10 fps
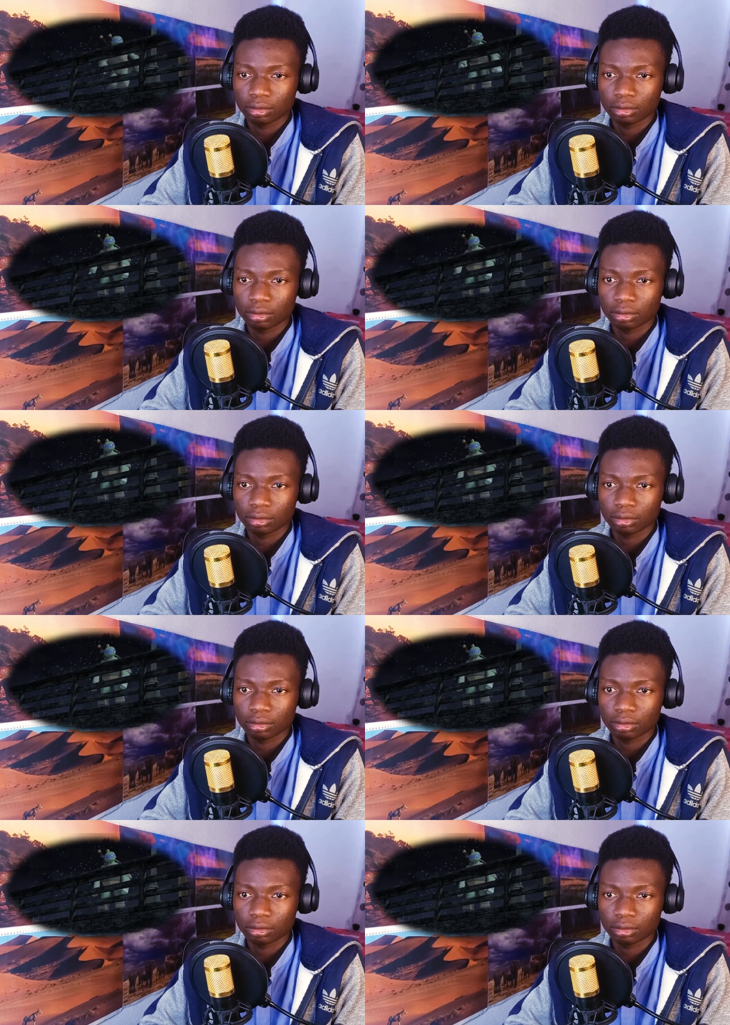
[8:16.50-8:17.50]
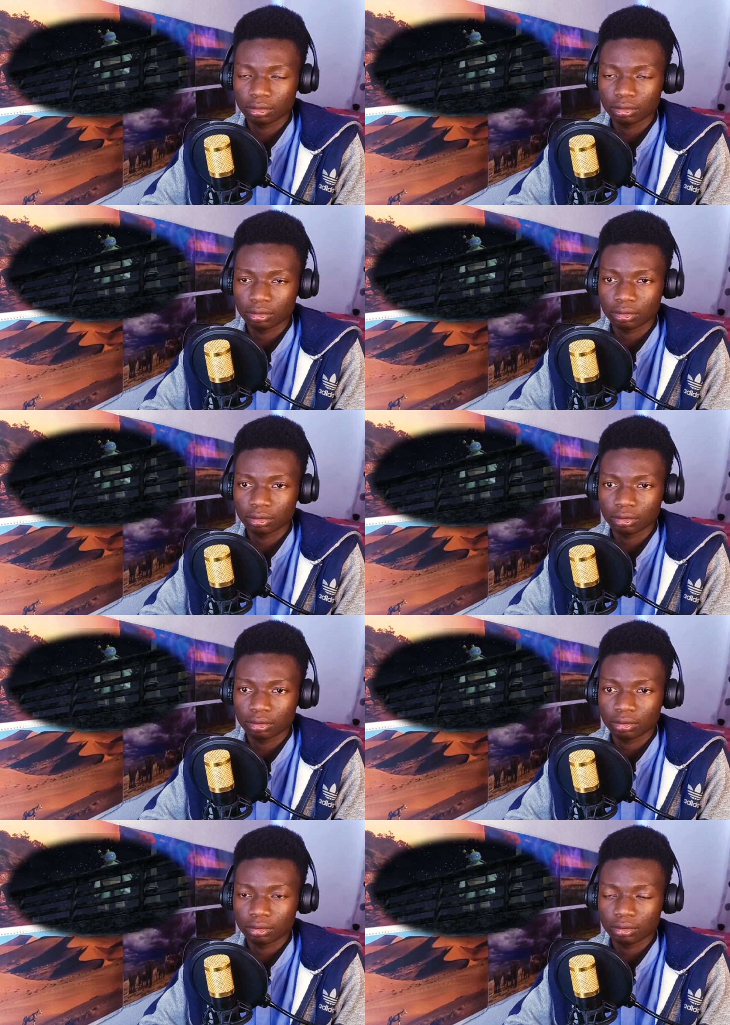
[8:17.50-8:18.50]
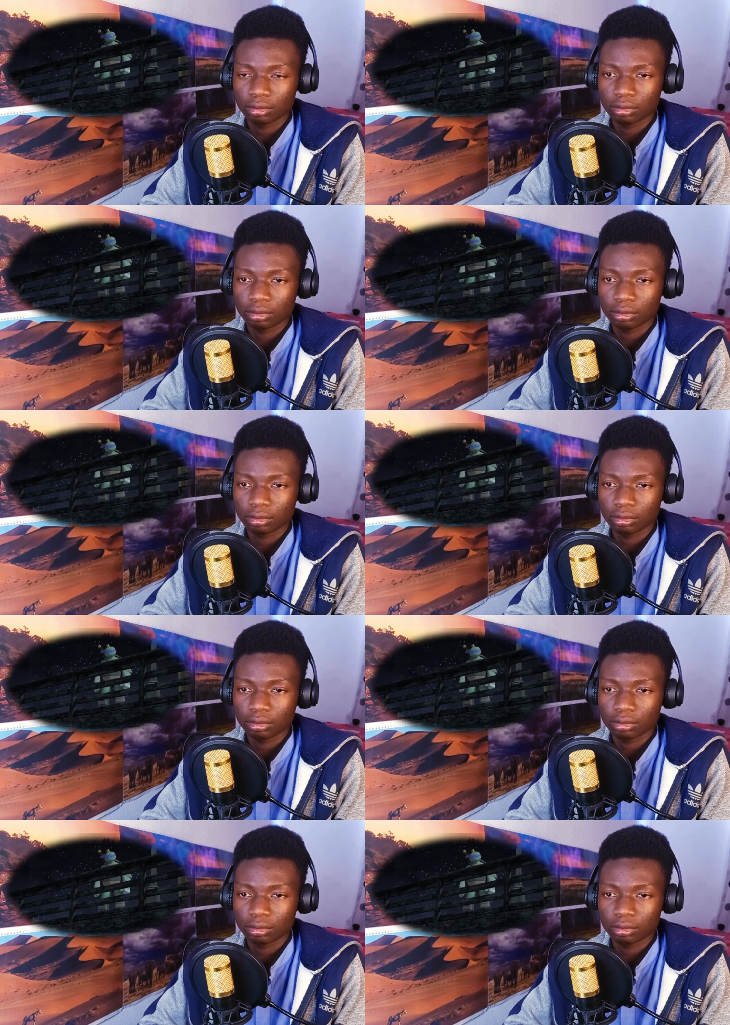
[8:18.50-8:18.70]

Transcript: (silence)